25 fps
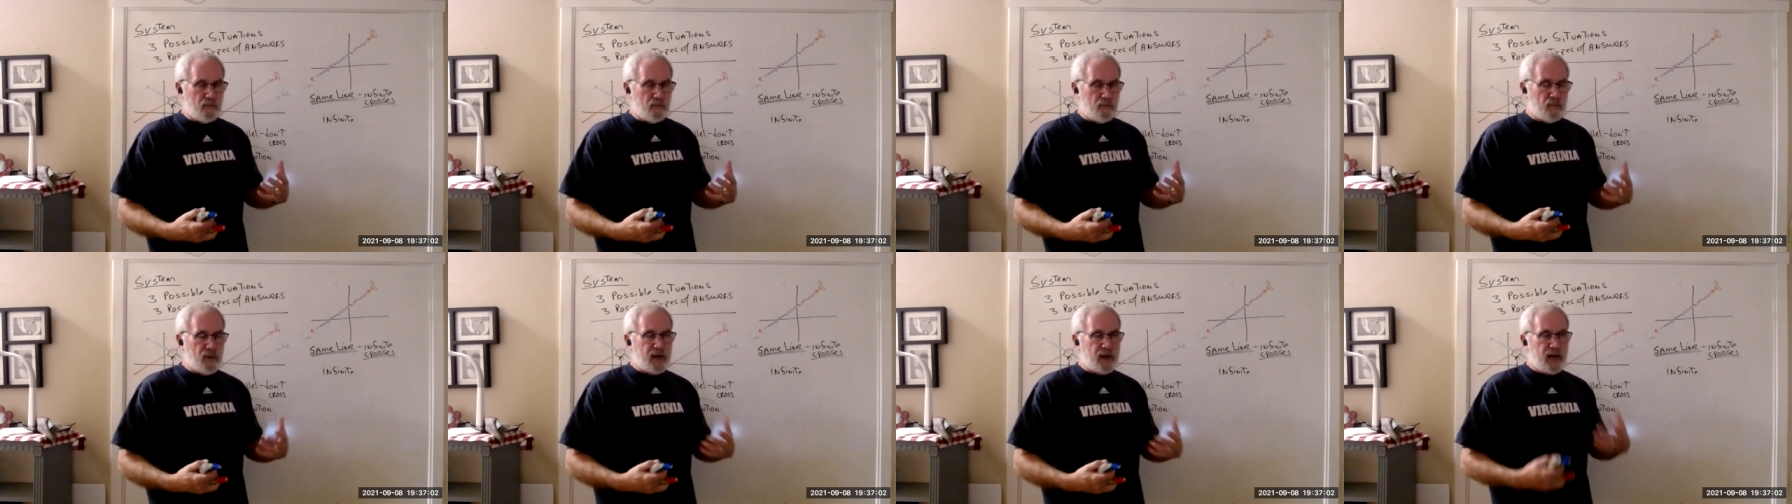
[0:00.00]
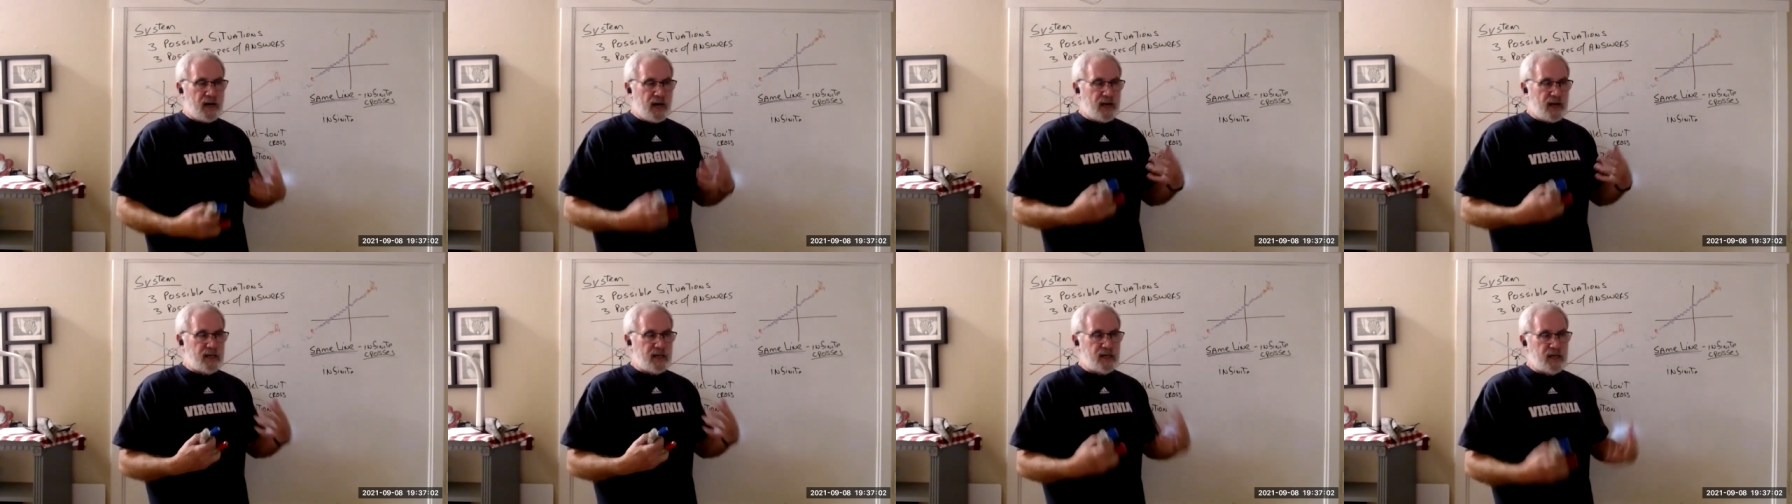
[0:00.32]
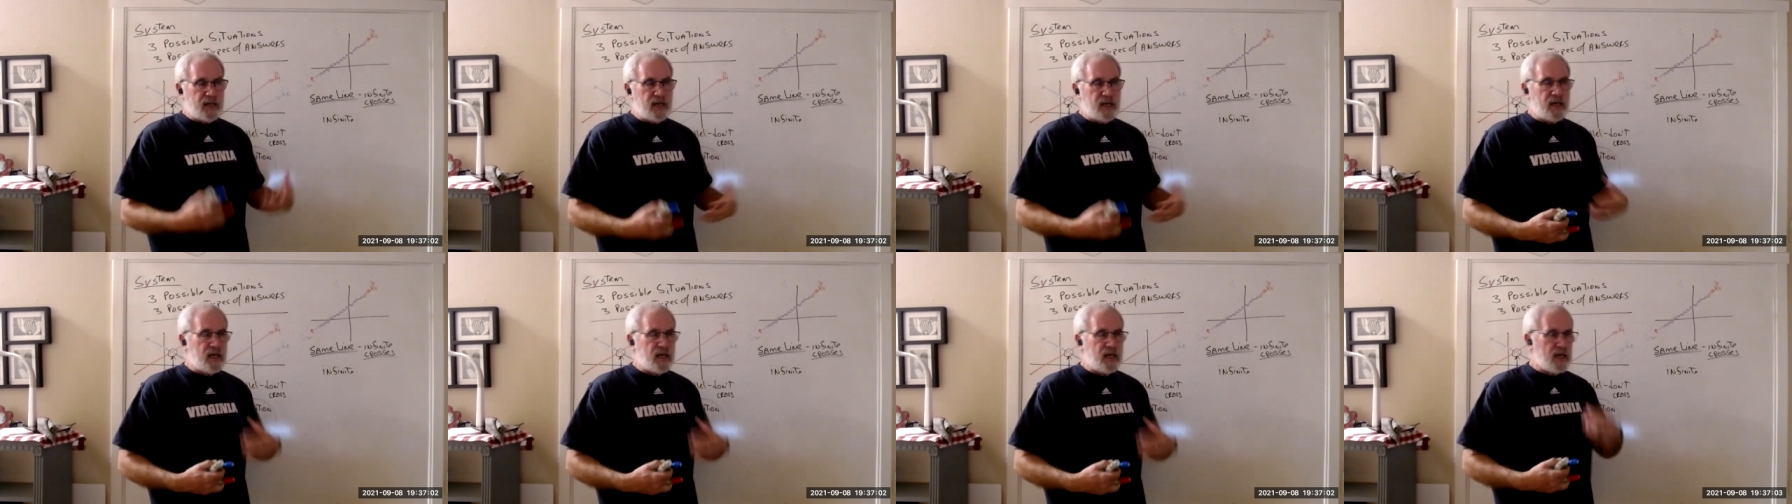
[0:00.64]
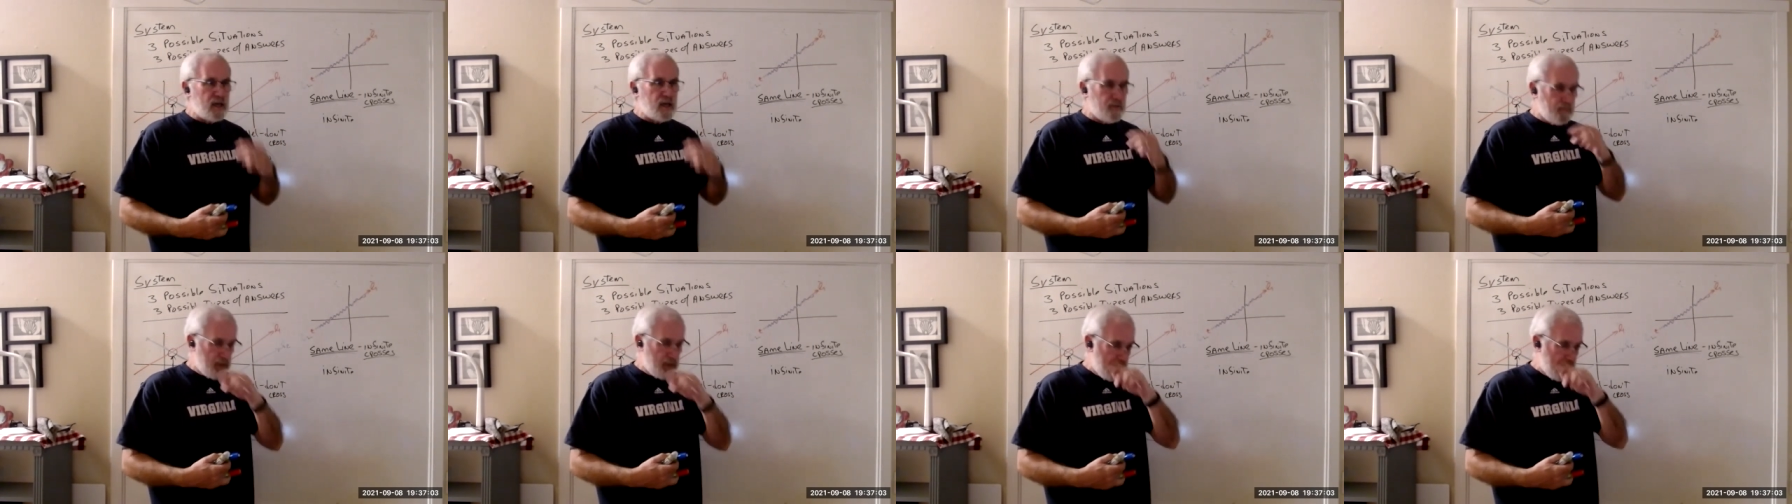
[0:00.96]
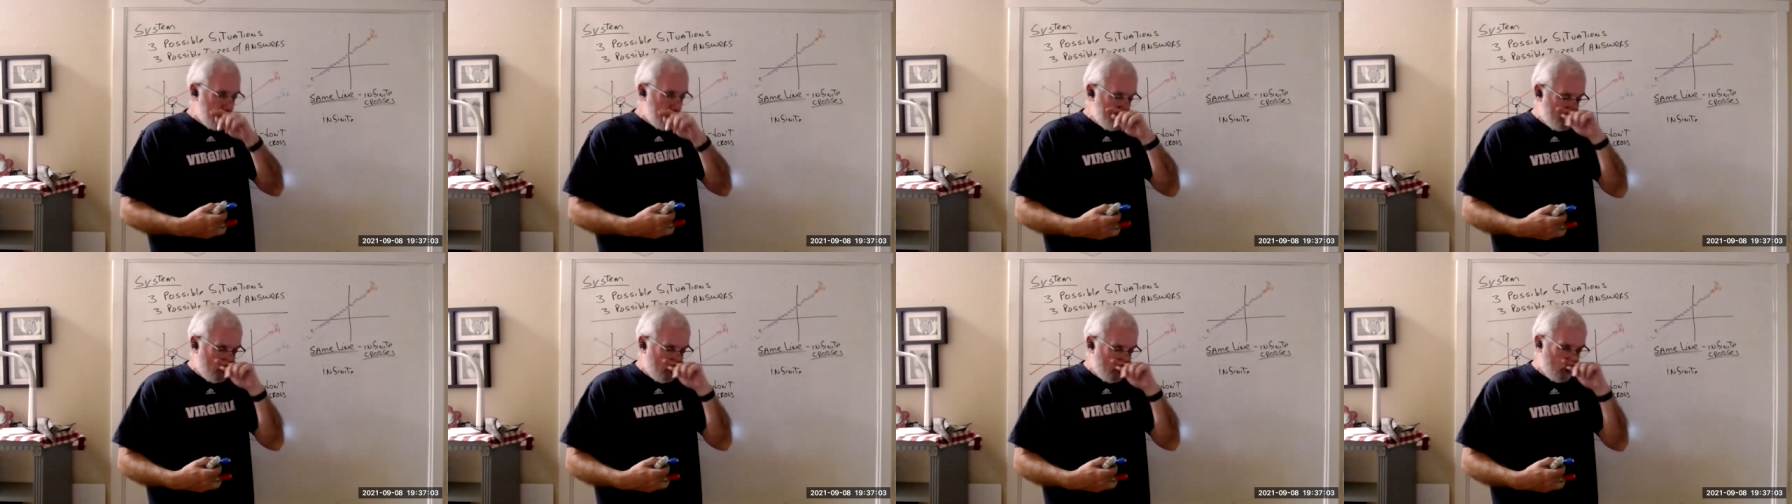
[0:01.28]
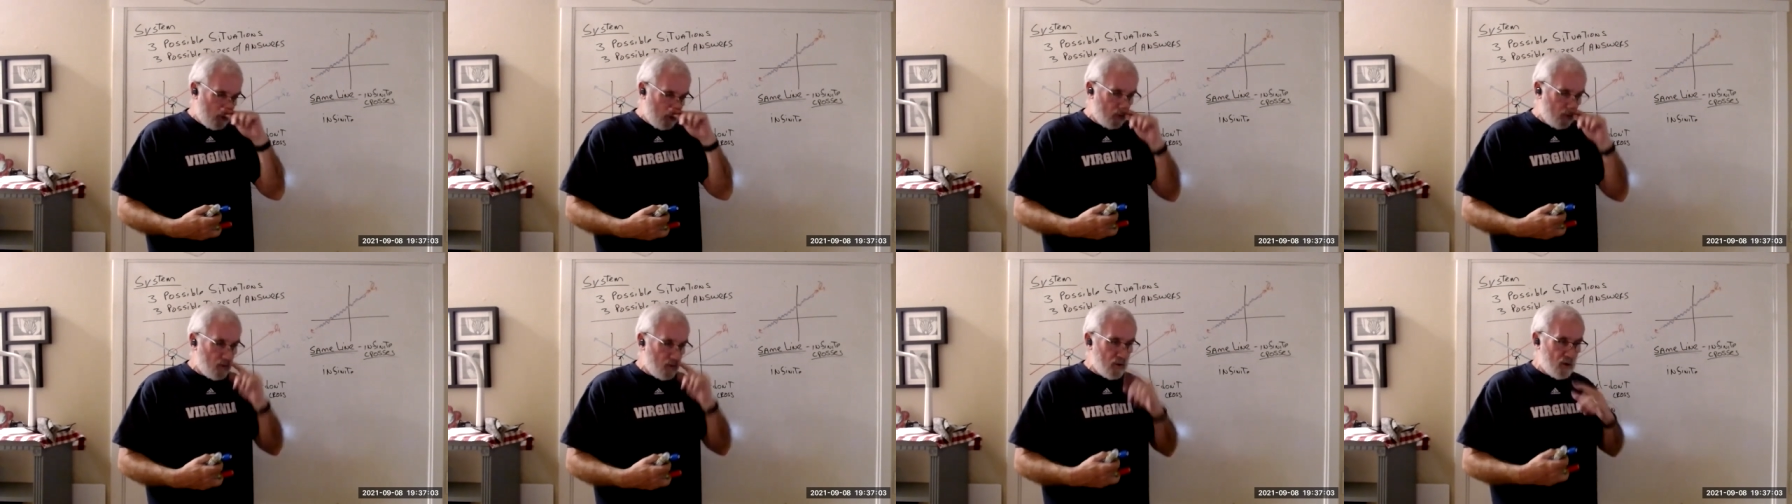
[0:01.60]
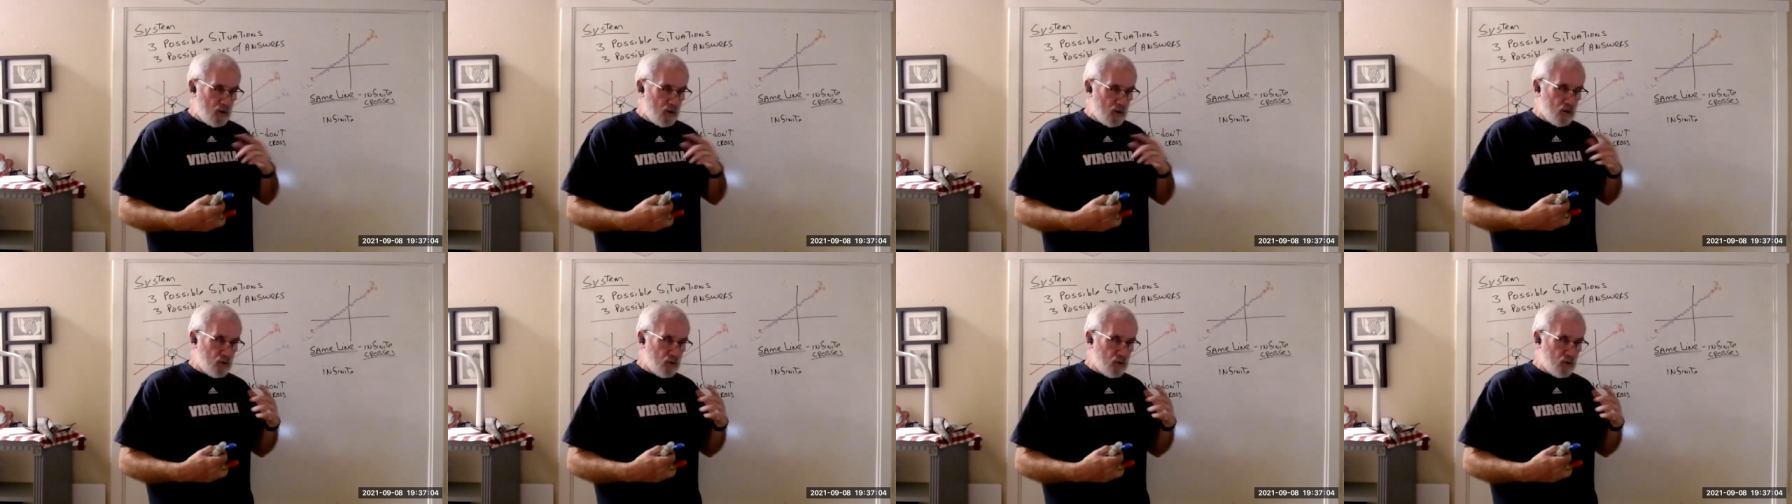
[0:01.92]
But I need people